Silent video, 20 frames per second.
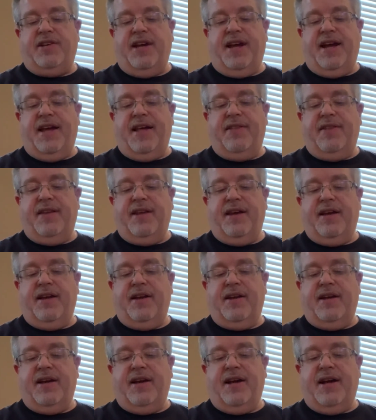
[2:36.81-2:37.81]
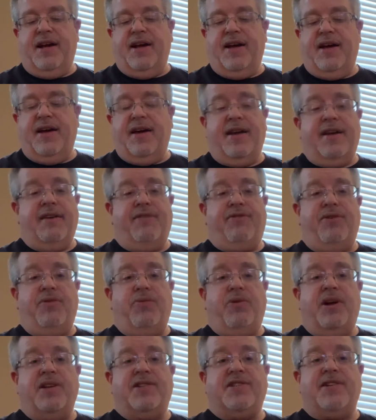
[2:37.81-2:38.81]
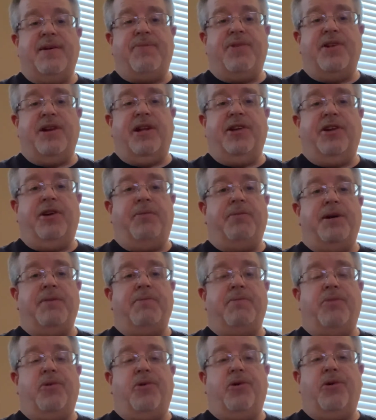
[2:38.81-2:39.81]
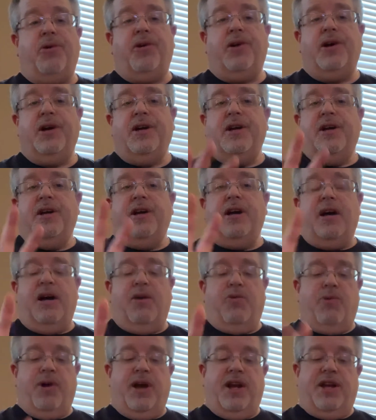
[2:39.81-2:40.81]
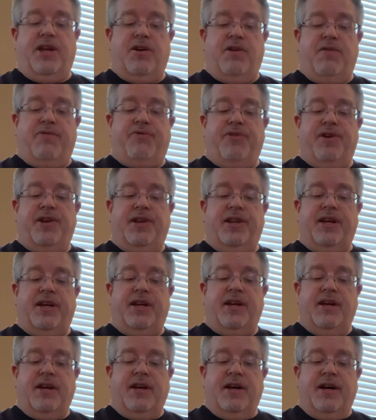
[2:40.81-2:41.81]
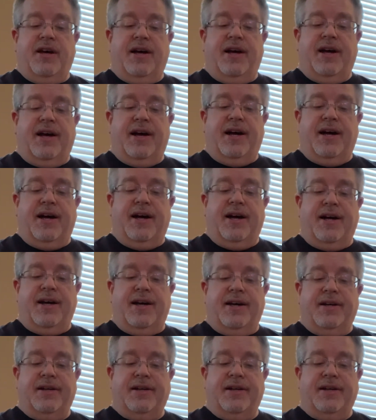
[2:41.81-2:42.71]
And then if you want something a little bit more radio friendly, Don't